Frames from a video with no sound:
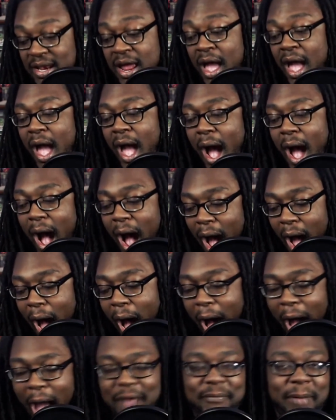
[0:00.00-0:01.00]
And
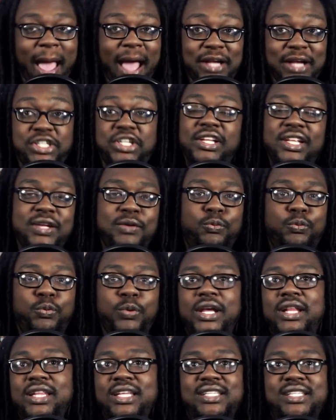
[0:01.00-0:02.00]
I'm actually
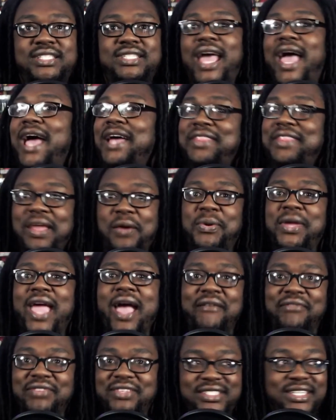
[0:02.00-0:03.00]
really sad that
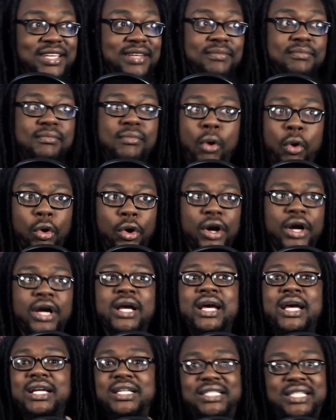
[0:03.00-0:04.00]
we haven't seen
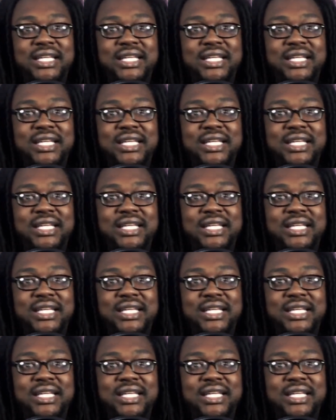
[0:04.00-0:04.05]
more